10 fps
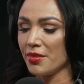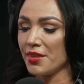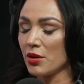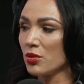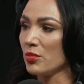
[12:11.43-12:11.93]

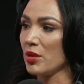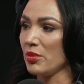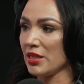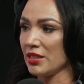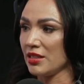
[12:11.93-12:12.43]
they were my
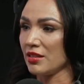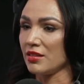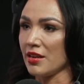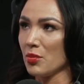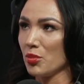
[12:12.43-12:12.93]
biggest
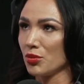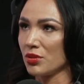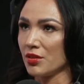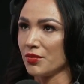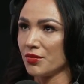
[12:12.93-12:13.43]
examples
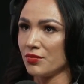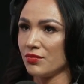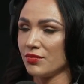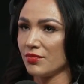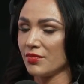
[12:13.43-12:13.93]
of,
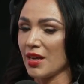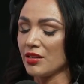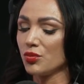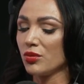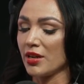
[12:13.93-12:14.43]

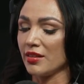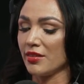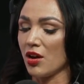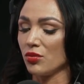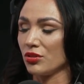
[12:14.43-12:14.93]
that's what I
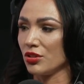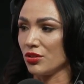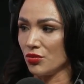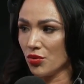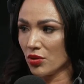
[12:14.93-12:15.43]
thought was just
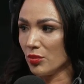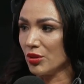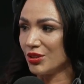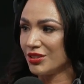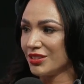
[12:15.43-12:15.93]

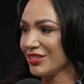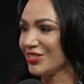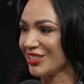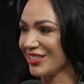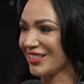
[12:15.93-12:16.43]
normal,
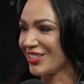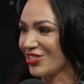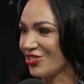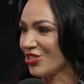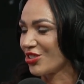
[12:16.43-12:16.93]
was
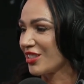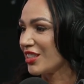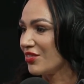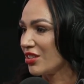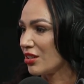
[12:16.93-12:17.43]
just
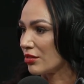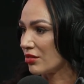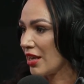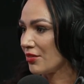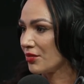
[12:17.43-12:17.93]
living your
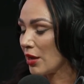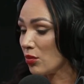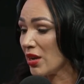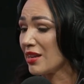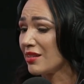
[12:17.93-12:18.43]
life that
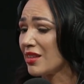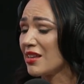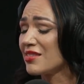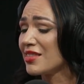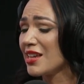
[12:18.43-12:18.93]
way. And
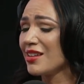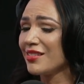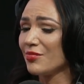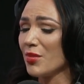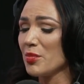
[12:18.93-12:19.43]

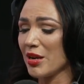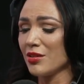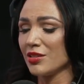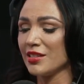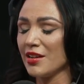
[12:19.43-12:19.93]
my
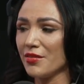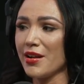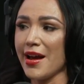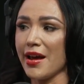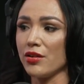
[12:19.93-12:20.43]
parents never
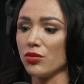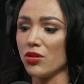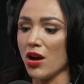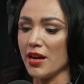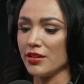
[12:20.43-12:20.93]
had a
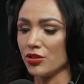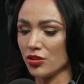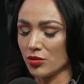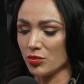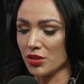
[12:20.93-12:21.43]
lot in
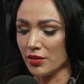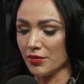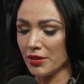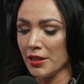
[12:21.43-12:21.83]
terms of